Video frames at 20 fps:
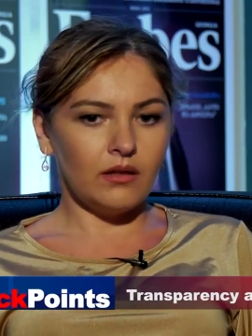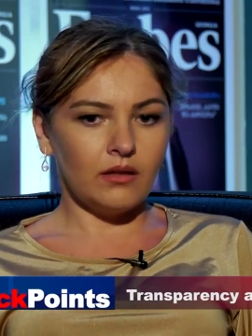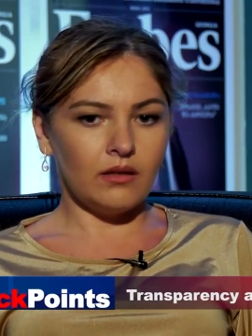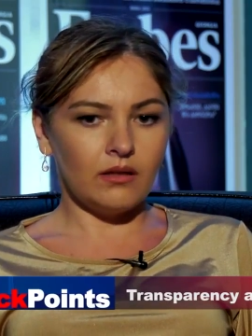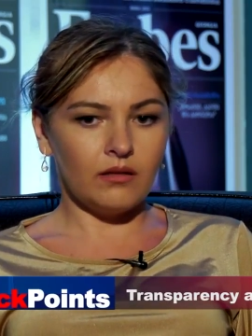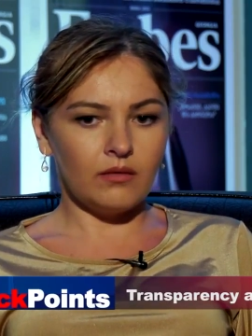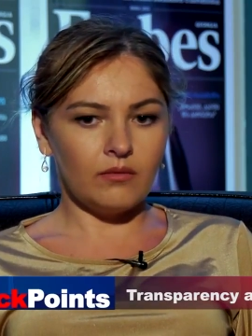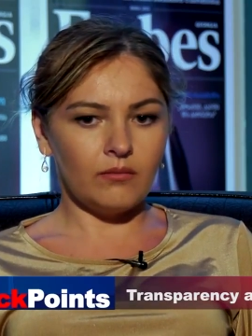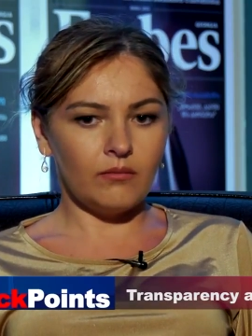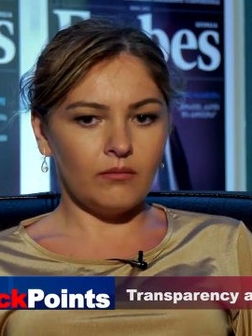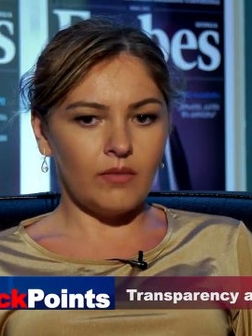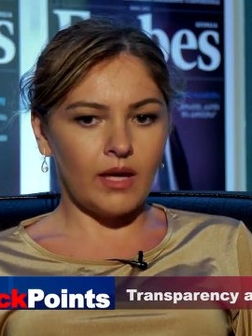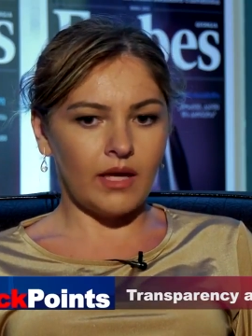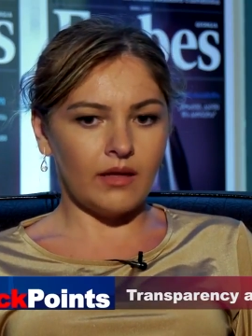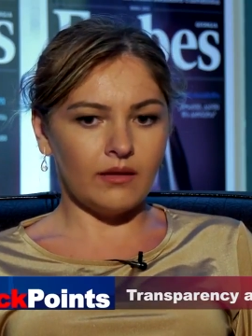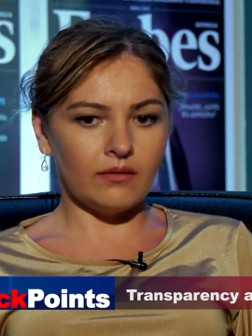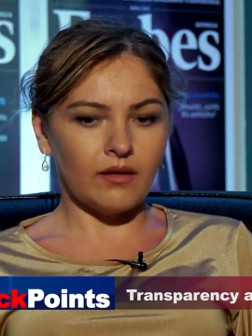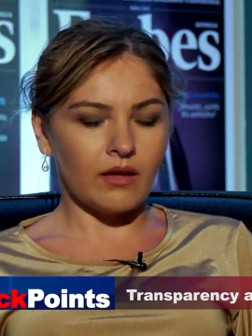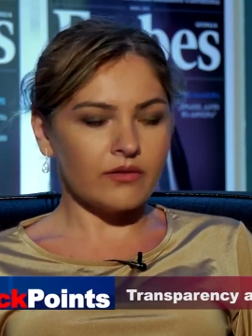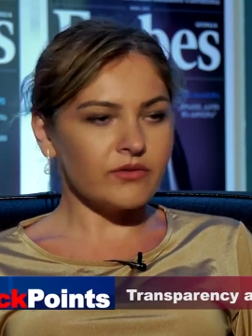
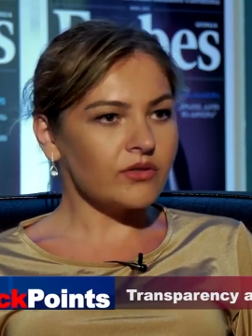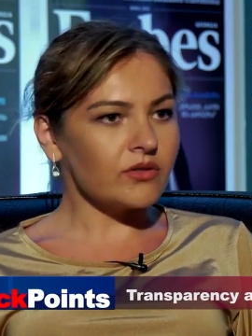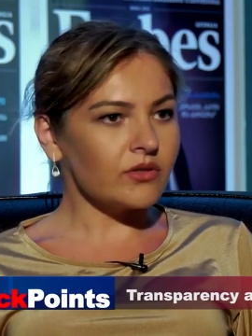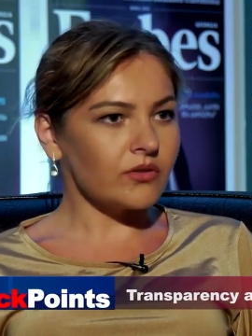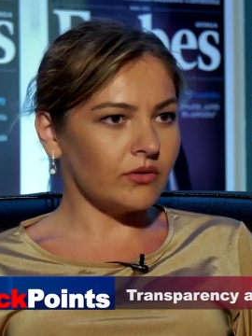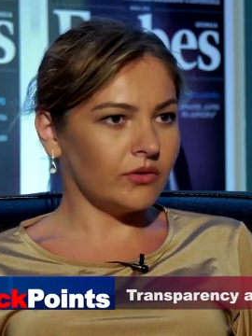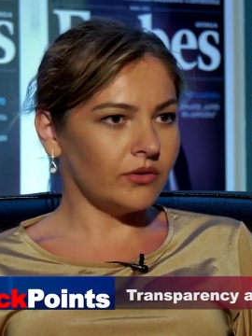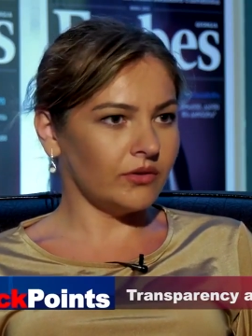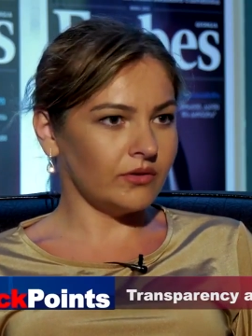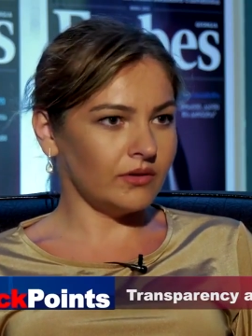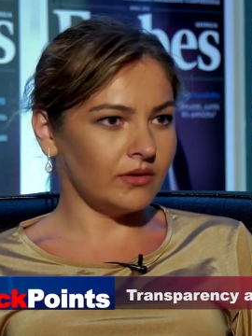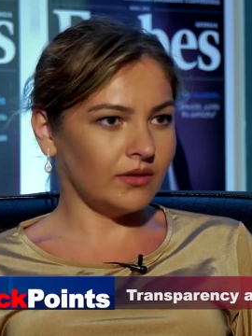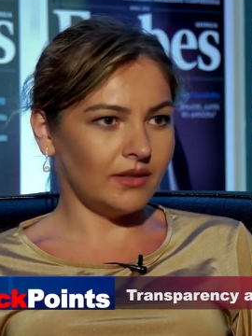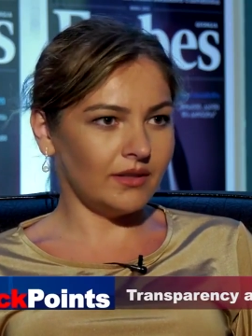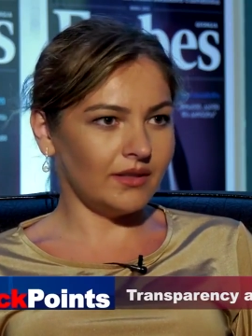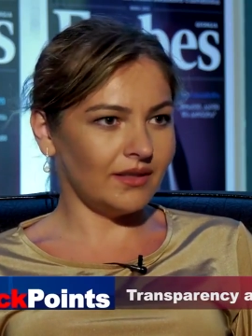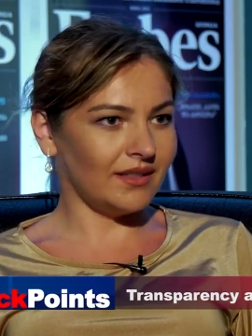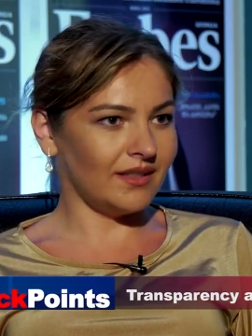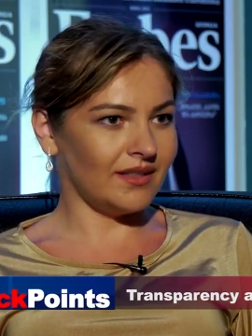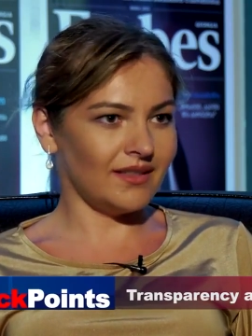and
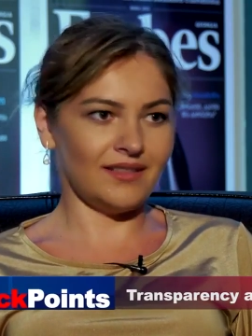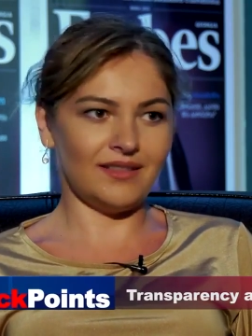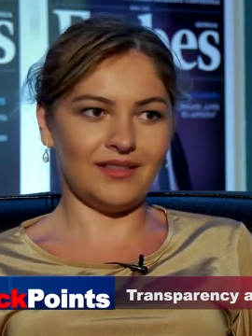uncertainty